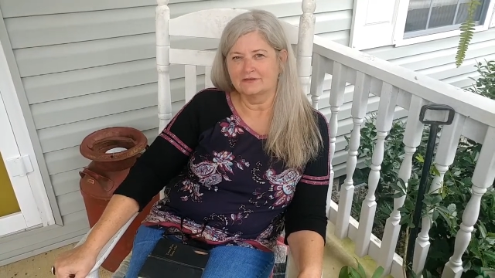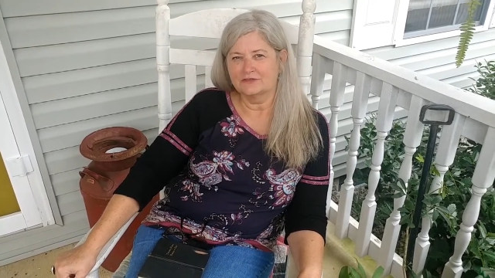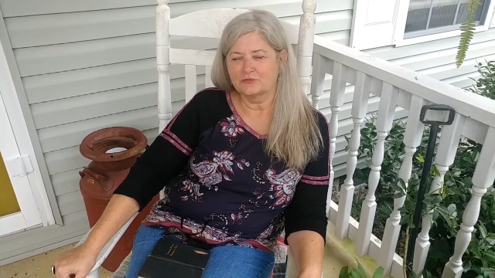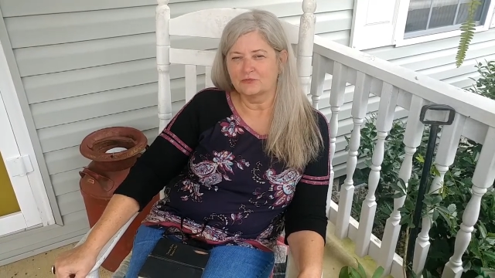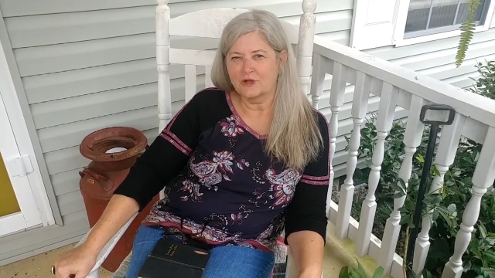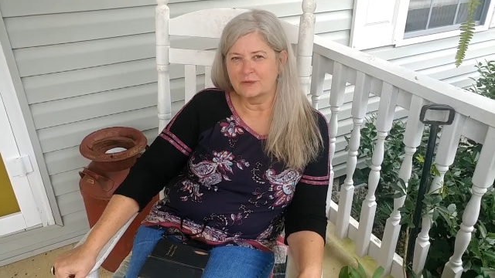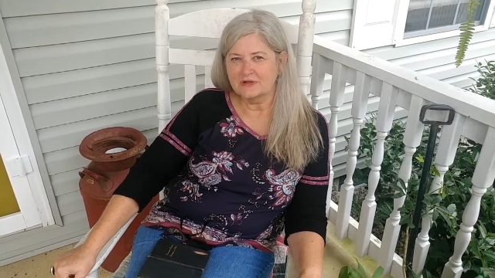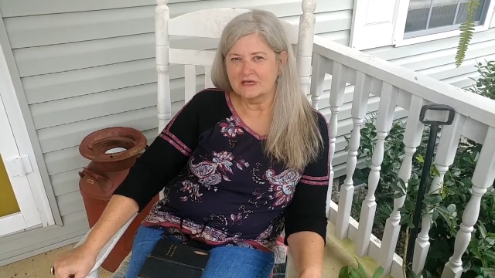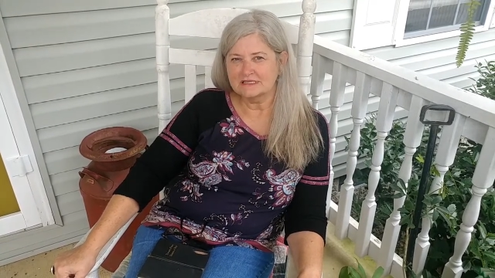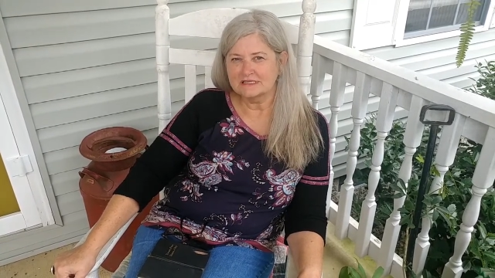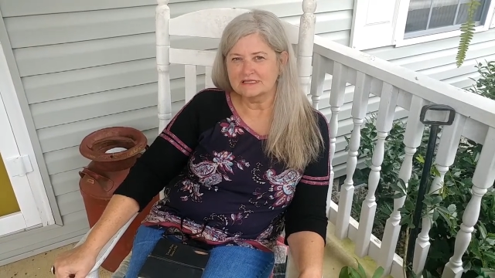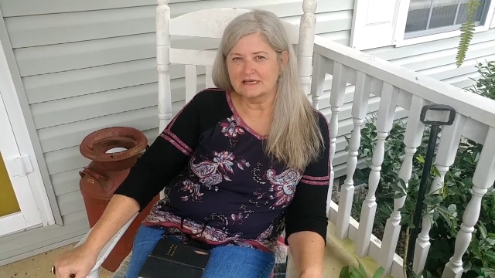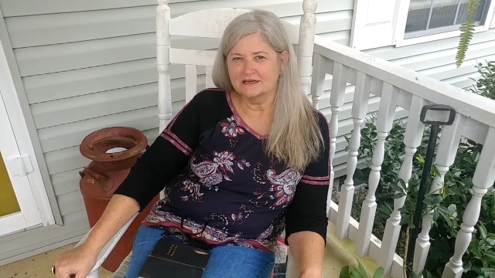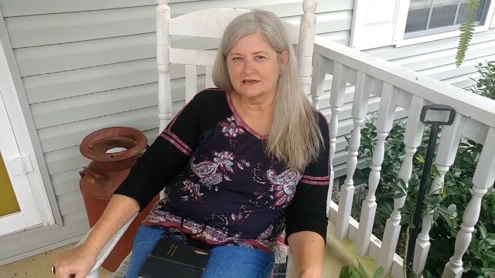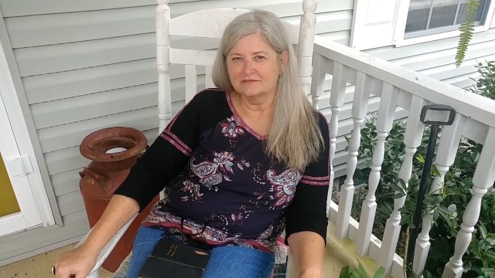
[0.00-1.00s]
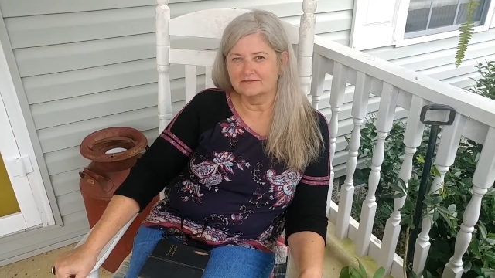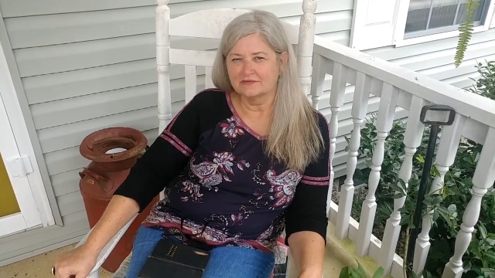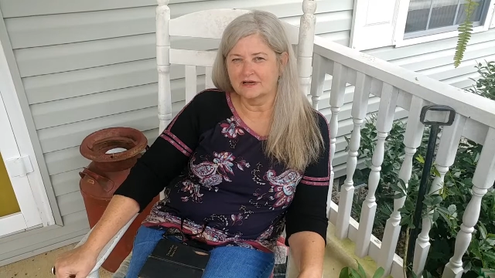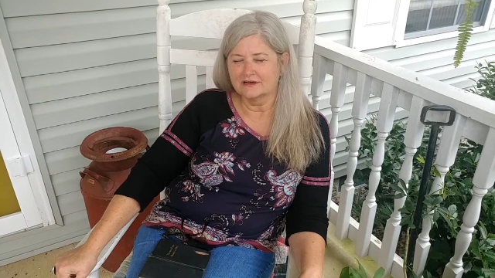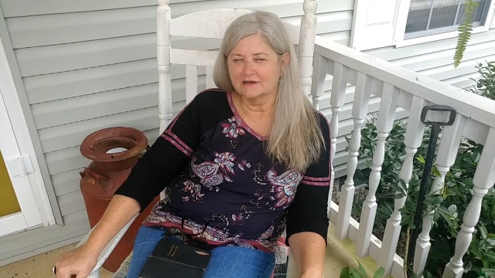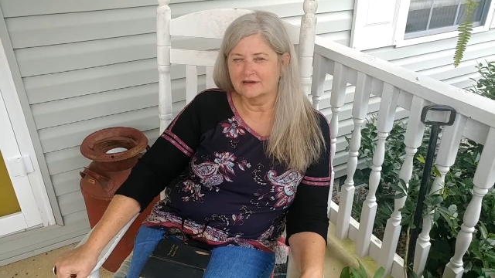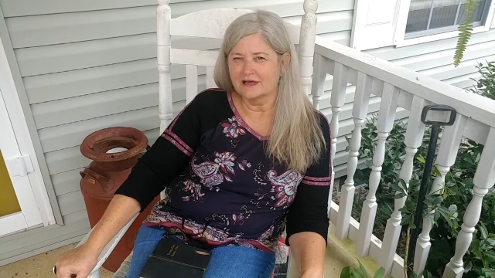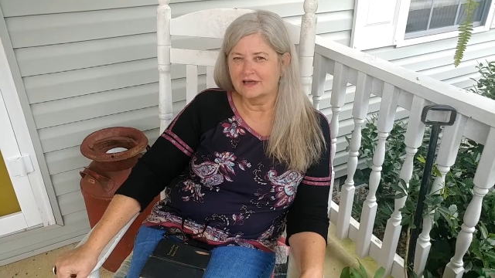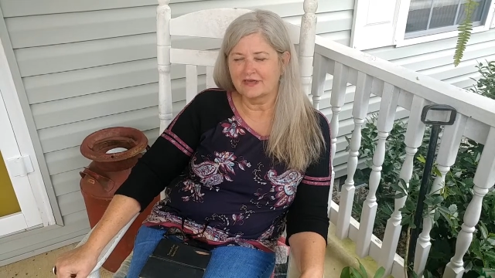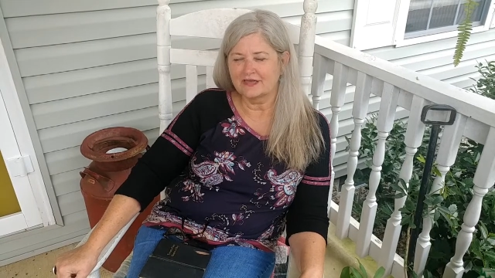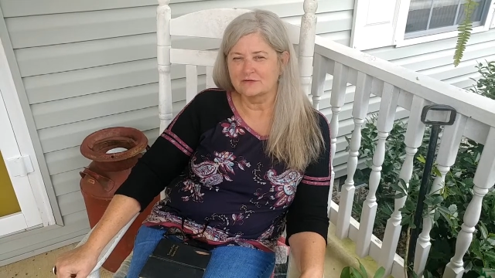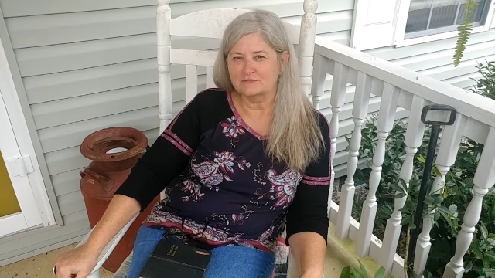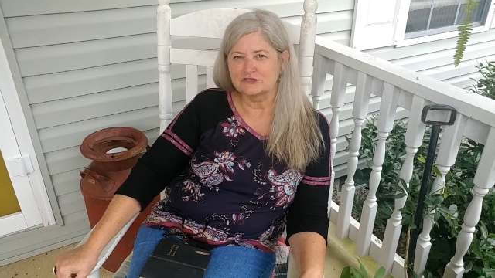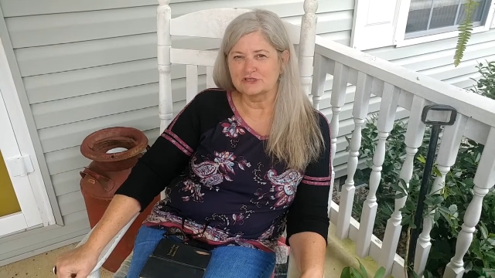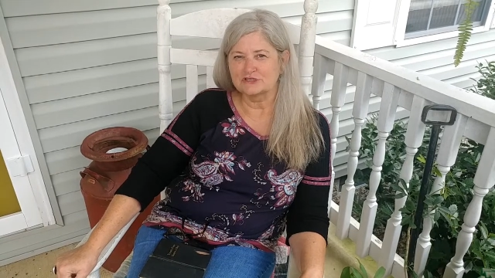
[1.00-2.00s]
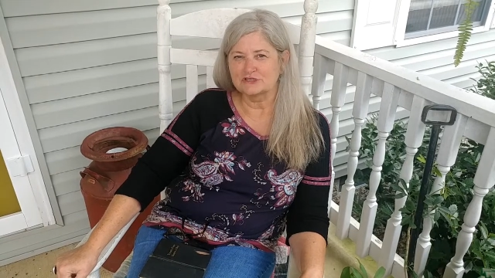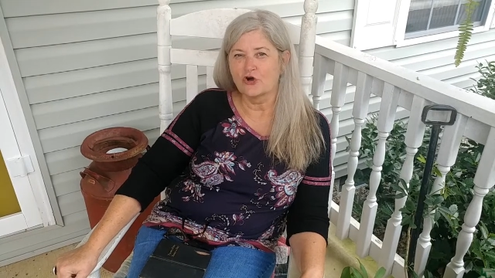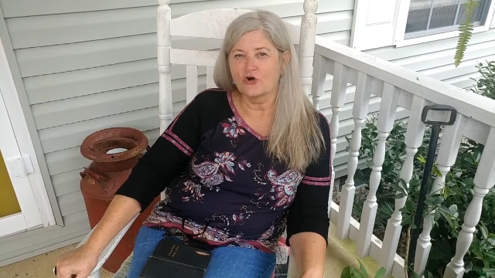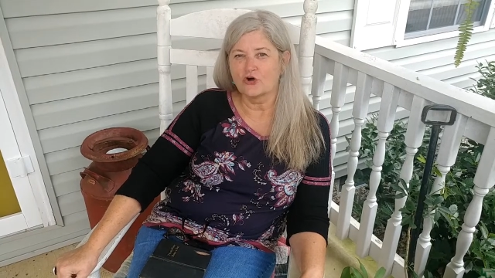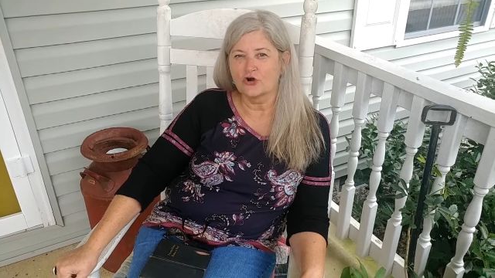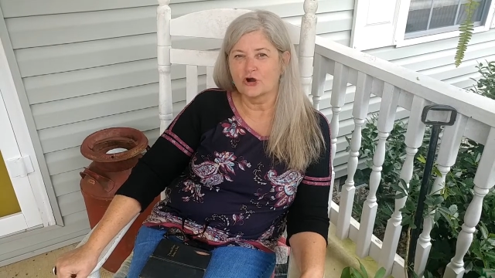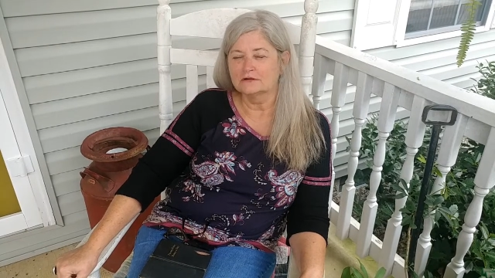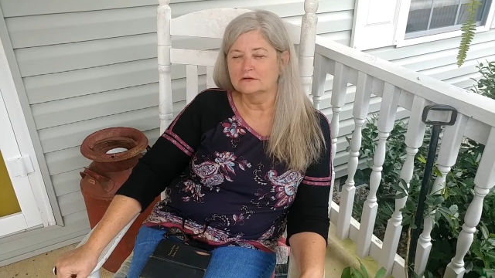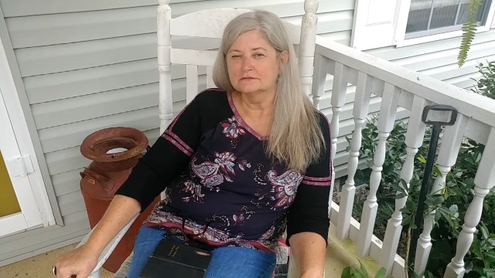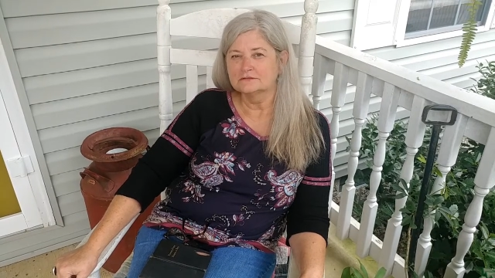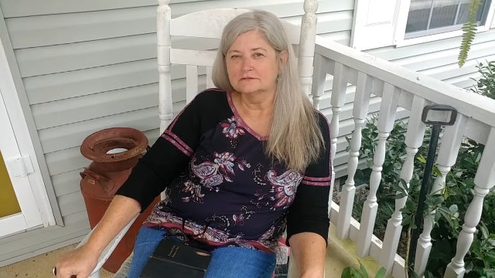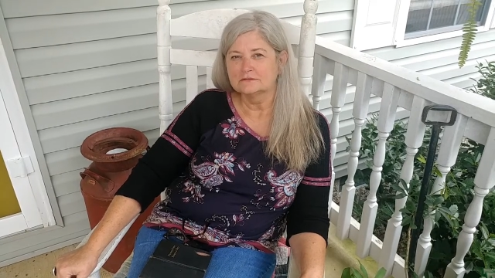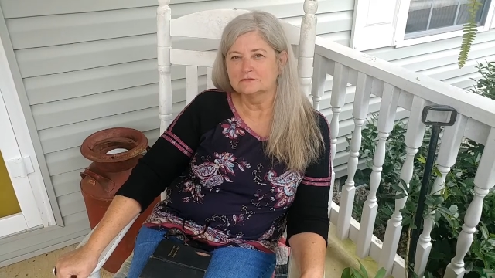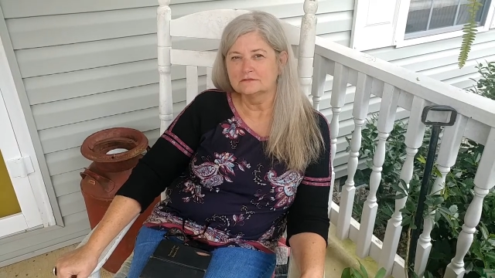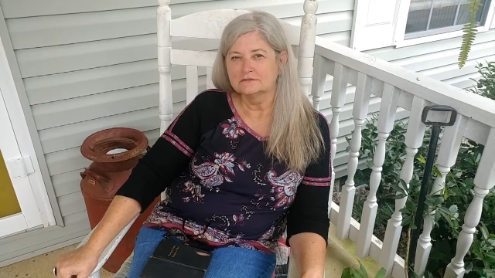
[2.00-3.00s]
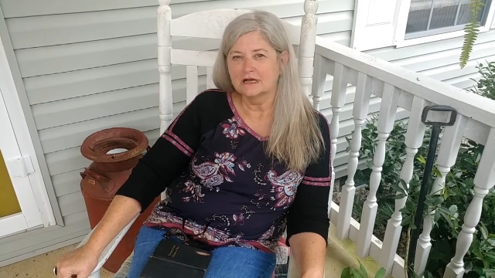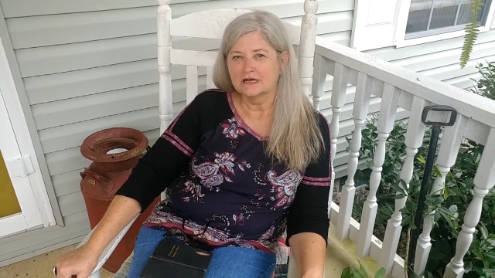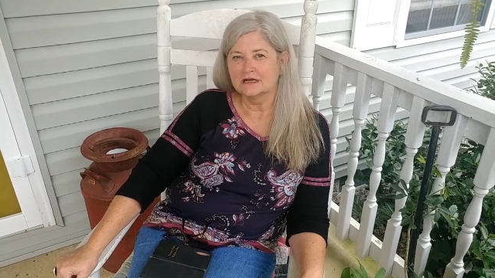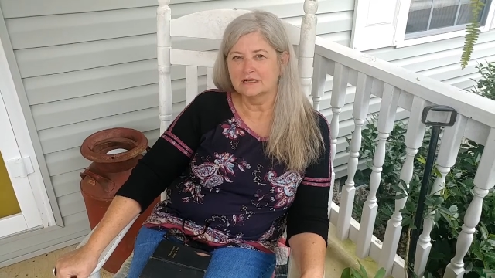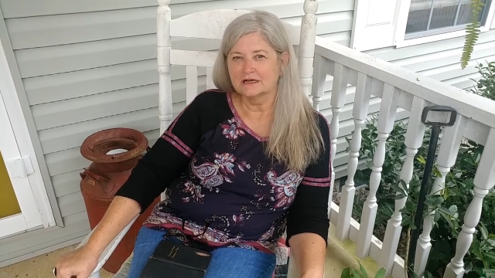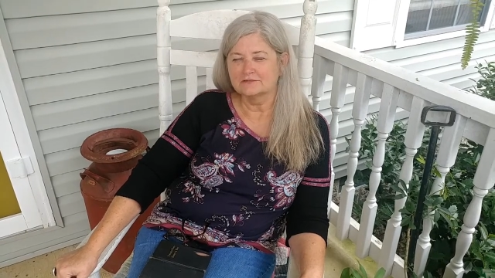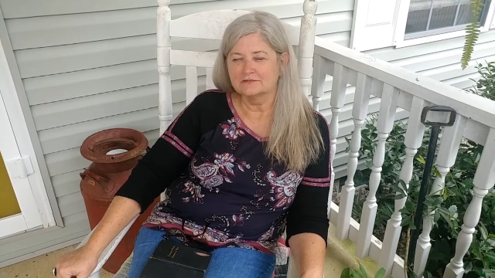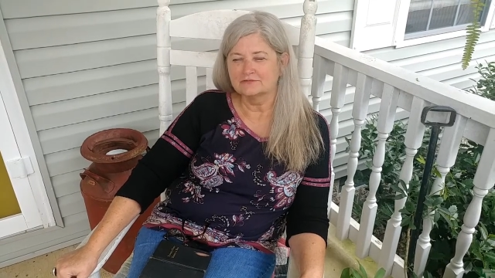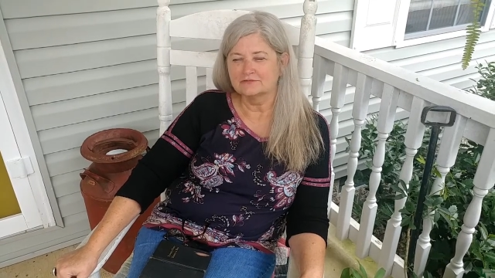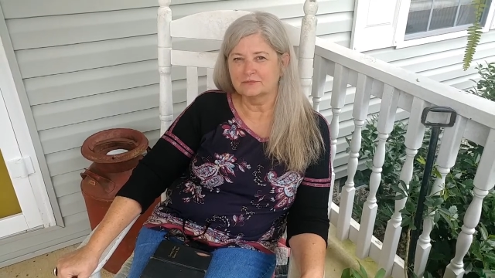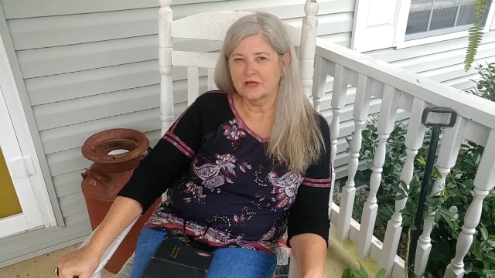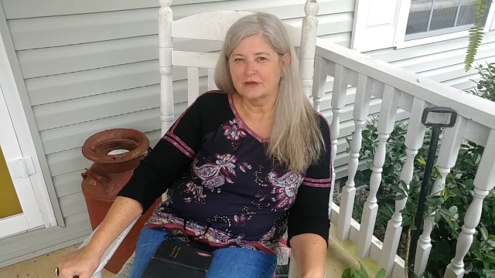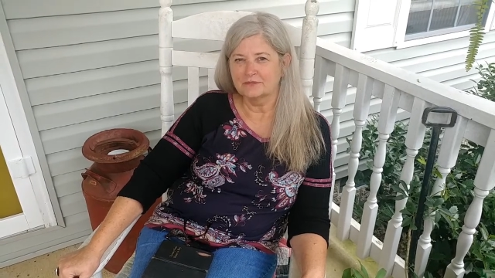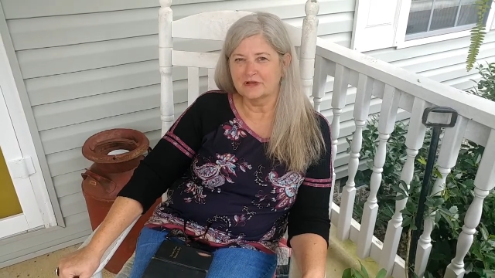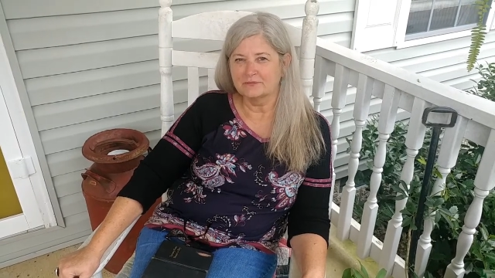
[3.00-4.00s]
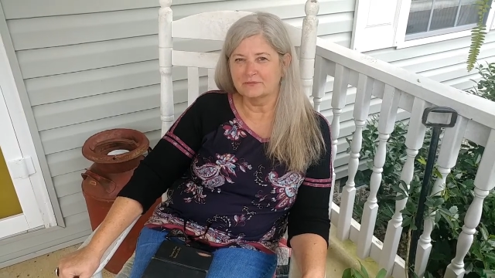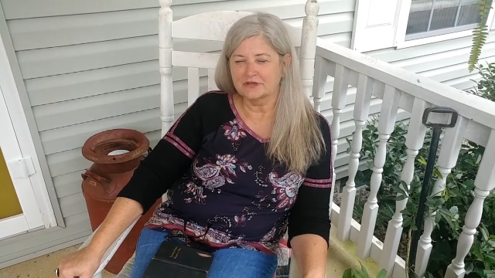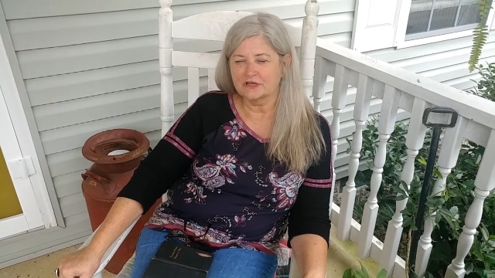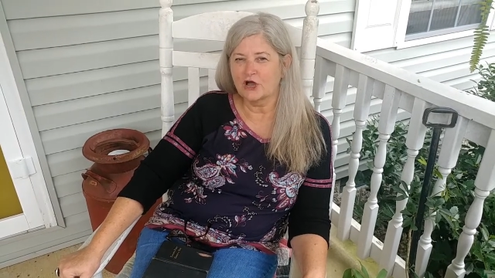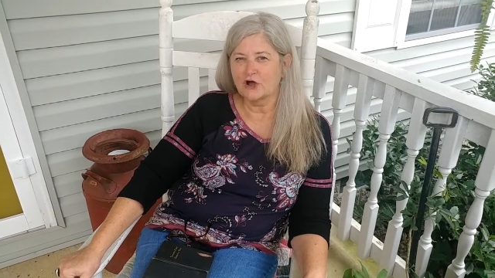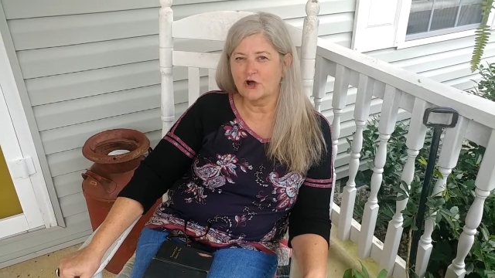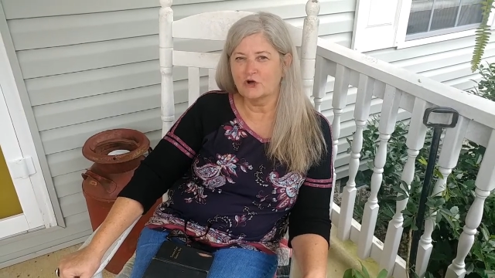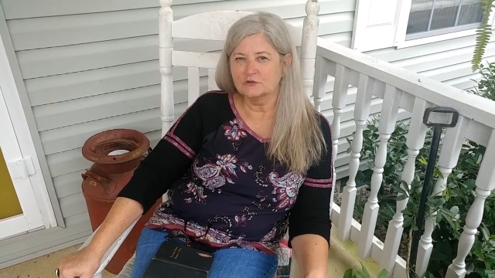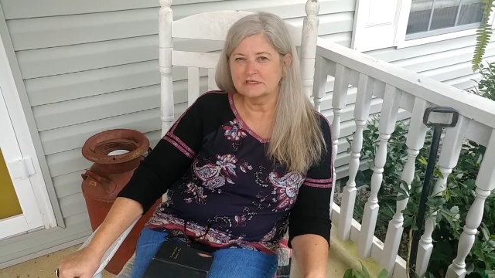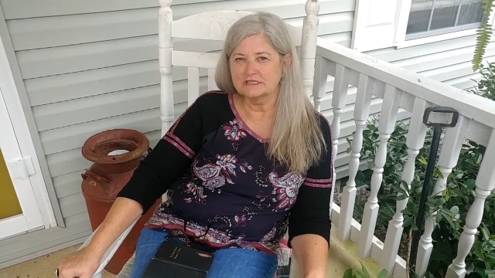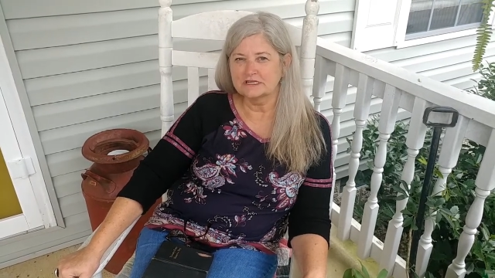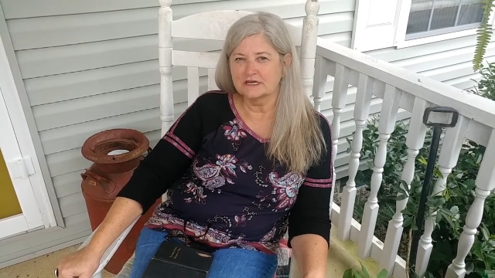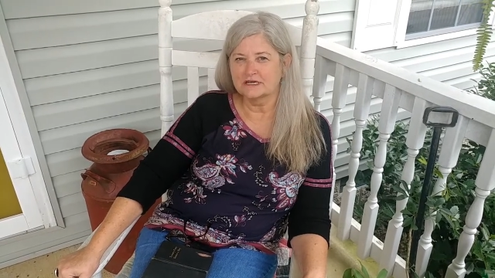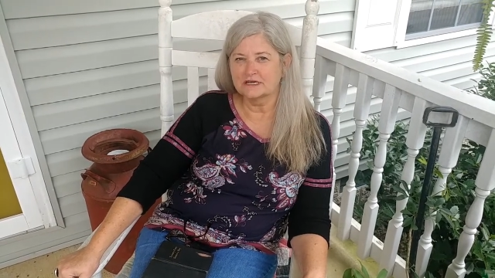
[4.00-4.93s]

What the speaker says: The remnants of, I think it was Laura from coming up the coast.